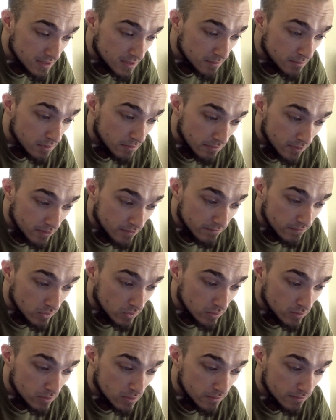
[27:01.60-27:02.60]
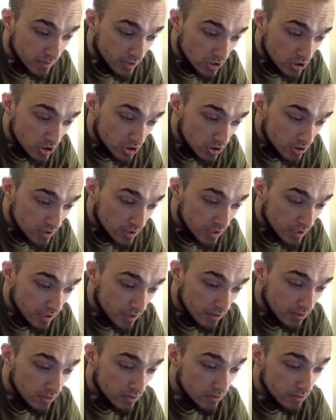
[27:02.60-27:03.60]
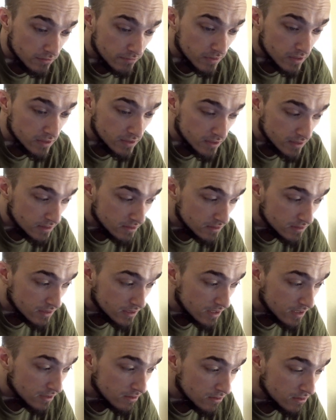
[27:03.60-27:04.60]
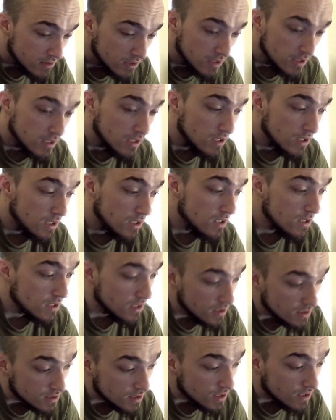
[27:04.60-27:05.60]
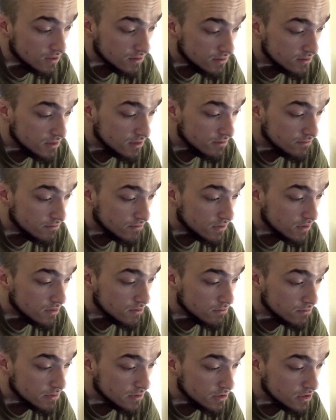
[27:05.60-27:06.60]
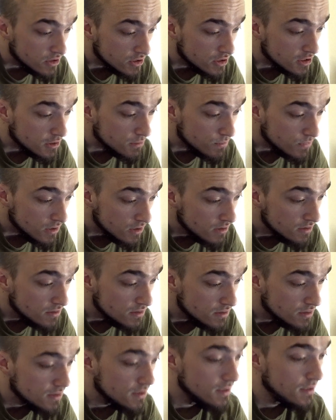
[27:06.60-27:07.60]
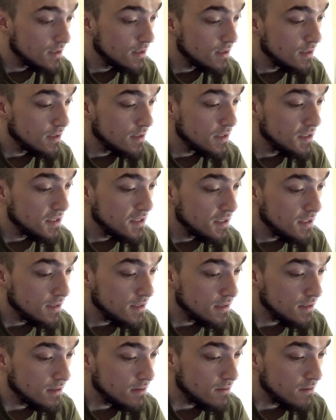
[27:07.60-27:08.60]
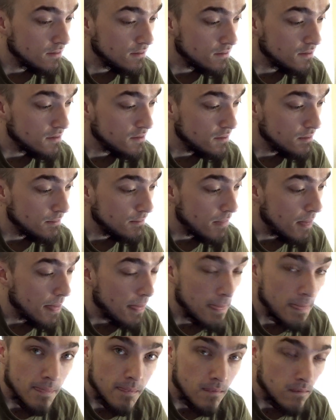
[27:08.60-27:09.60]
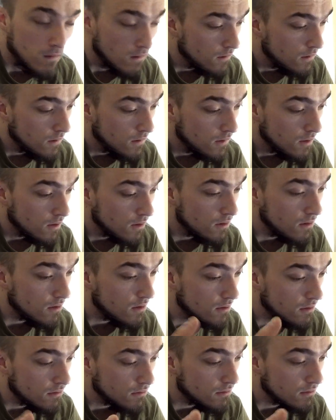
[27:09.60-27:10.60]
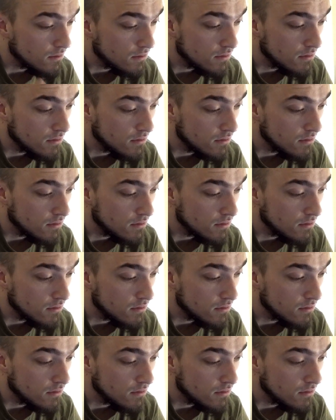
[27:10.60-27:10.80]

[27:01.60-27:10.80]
some eventful adventures together, do fun things together, as a healthy, fun relationship does. And another